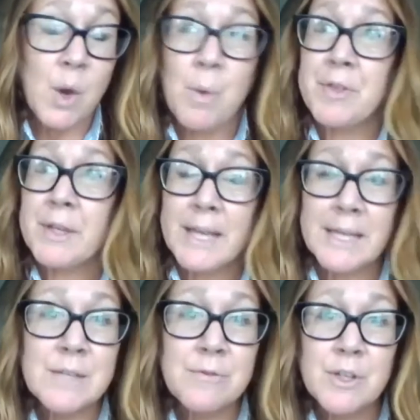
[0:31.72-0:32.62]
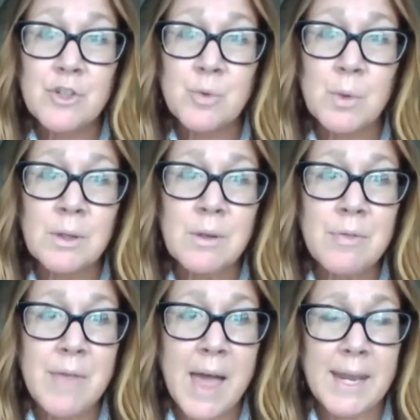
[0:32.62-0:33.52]
with an
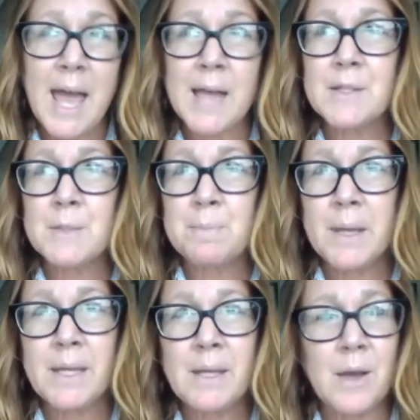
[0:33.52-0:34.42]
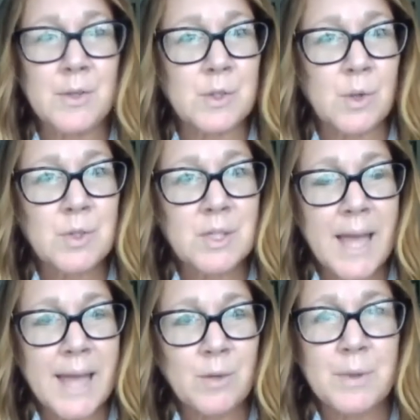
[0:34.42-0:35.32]
individual that has been
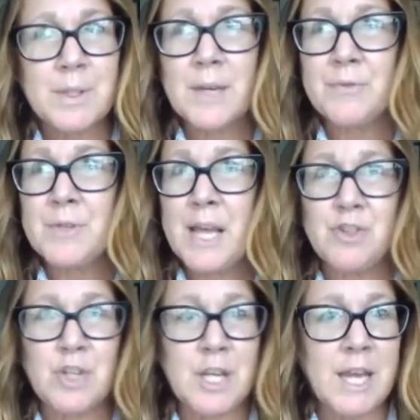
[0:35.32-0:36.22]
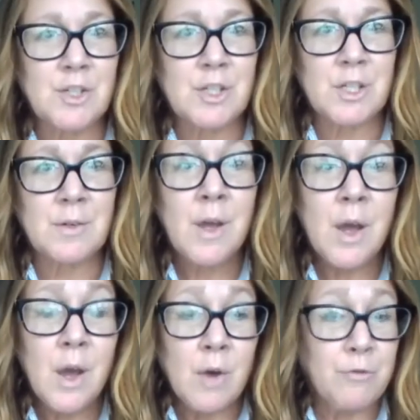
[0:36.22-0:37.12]
associated with gifted education
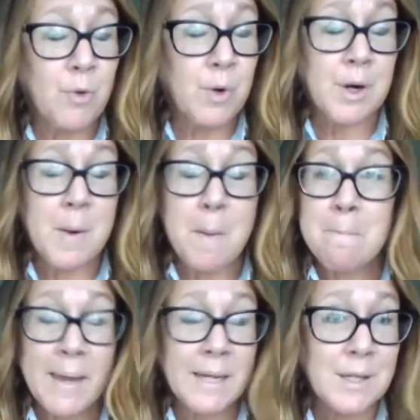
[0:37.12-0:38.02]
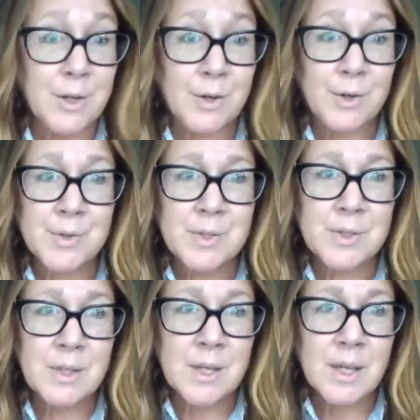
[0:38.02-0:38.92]
for many years.
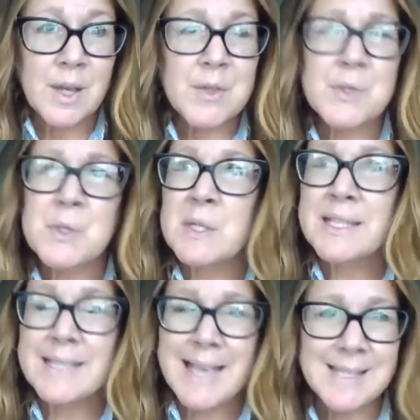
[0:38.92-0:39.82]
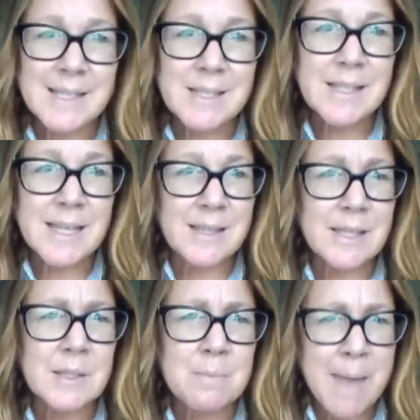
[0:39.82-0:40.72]
The successes that
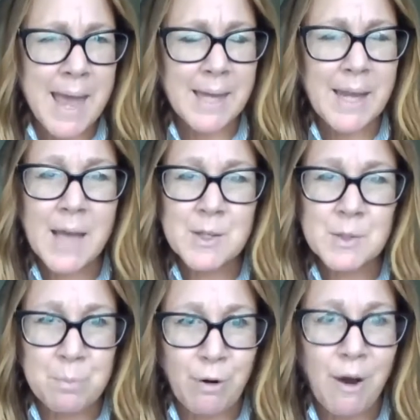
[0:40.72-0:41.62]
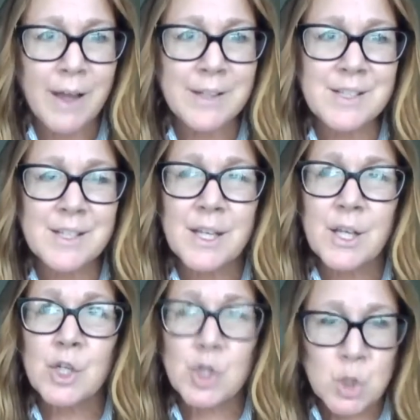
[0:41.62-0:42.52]
this man has brought
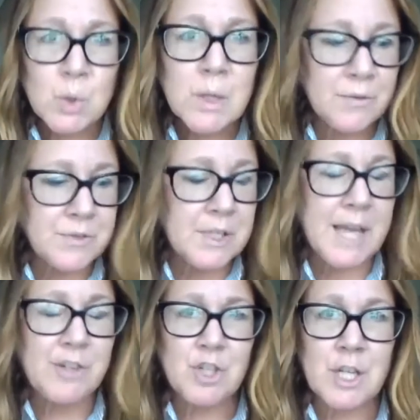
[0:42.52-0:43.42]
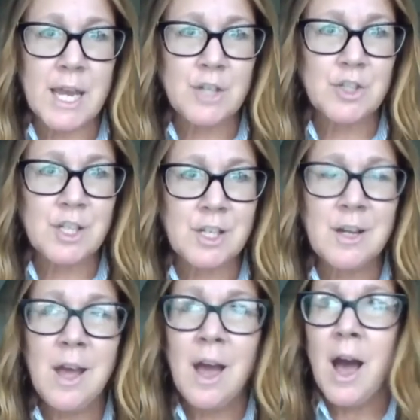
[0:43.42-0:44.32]
to gifted
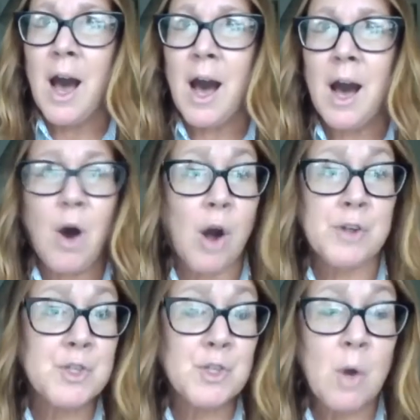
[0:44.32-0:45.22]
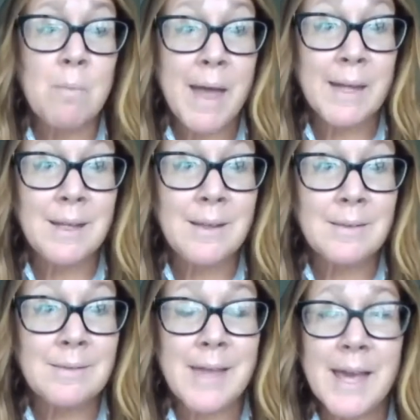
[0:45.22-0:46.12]
education uh, are so many
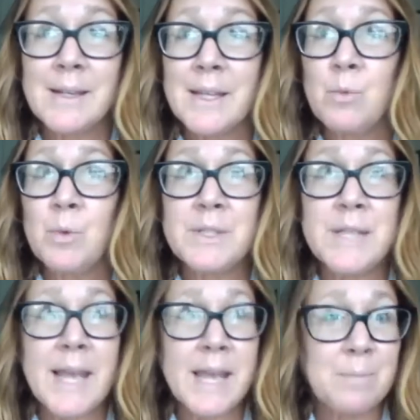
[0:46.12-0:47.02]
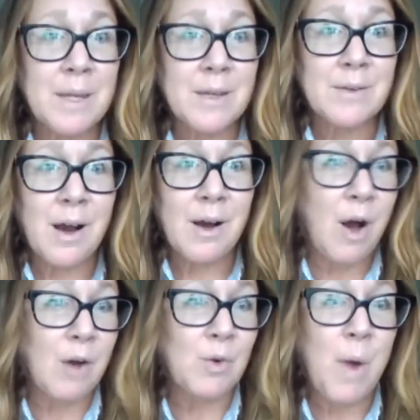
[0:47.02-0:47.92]
that it would take me
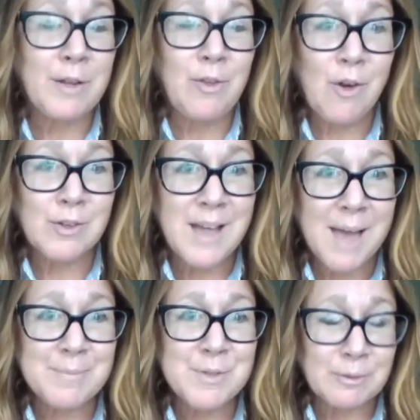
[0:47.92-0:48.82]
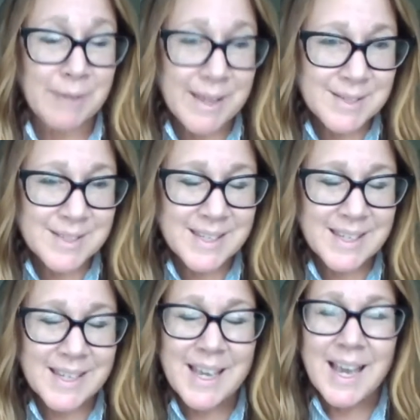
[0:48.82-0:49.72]
uh, quite a long time to list.
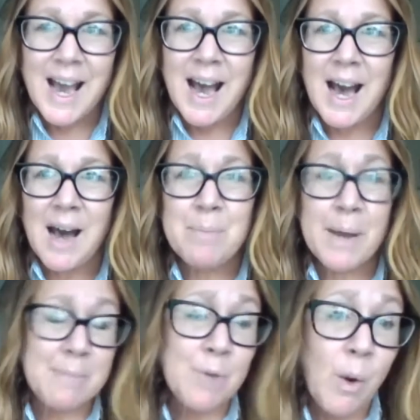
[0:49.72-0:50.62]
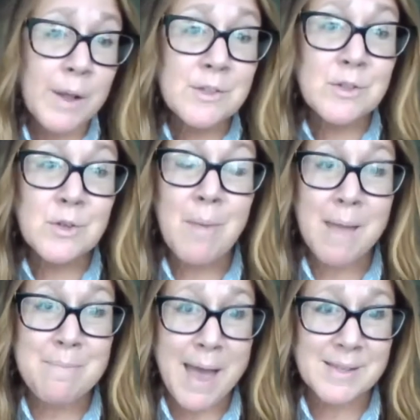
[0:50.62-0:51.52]
Uh, but I'm going to do
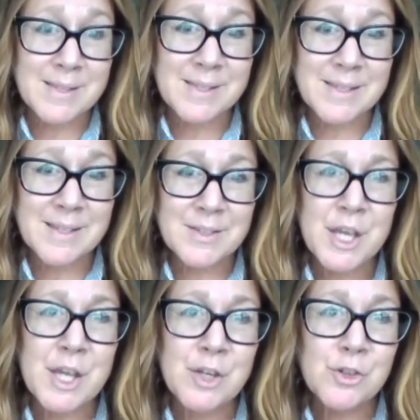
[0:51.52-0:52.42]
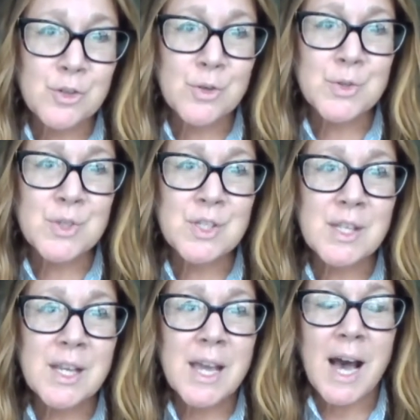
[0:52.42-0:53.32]
my best to introduce
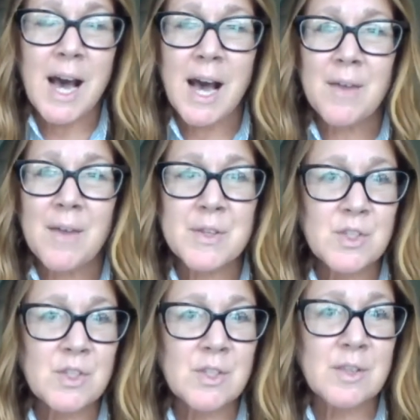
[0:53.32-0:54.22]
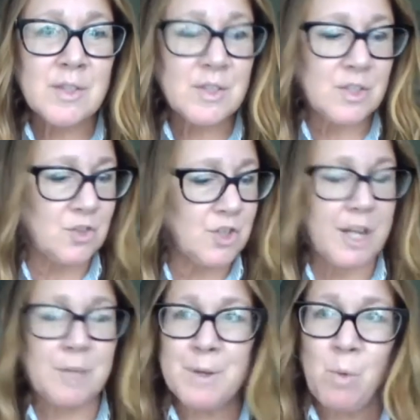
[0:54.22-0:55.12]
uh, this this
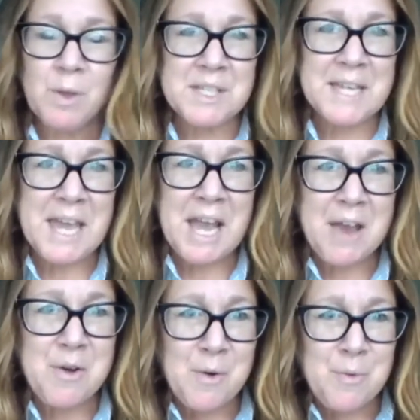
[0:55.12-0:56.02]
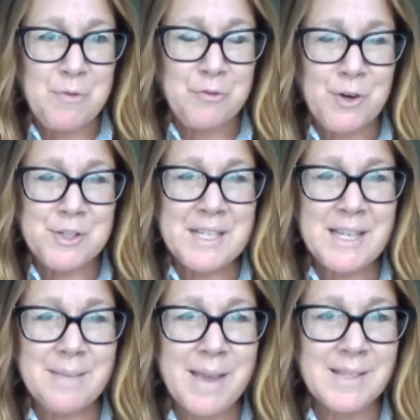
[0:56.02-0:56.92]
gentleman, once again, I refer to
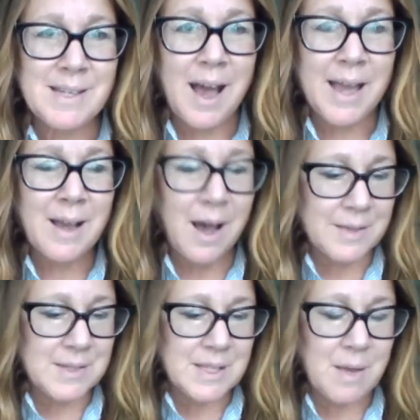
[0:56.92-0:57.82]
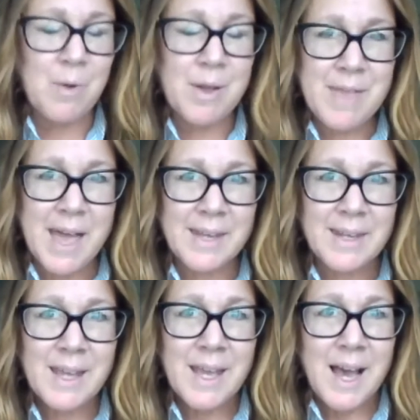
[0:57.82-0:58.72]
him as an icon, someone
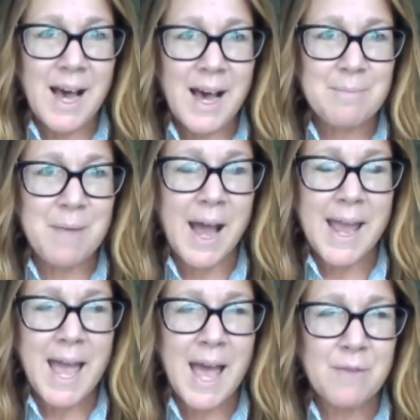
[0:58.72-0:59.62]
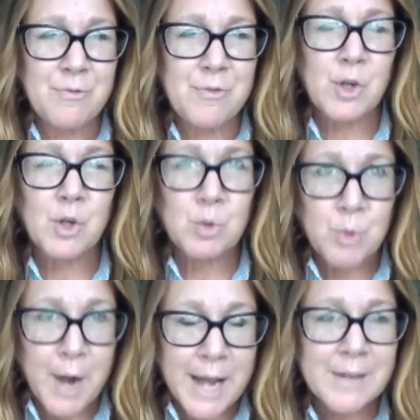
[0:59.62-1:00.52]
that um, I have the
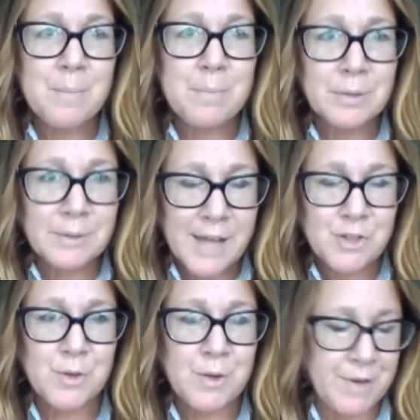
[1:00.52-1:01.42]
great pleasure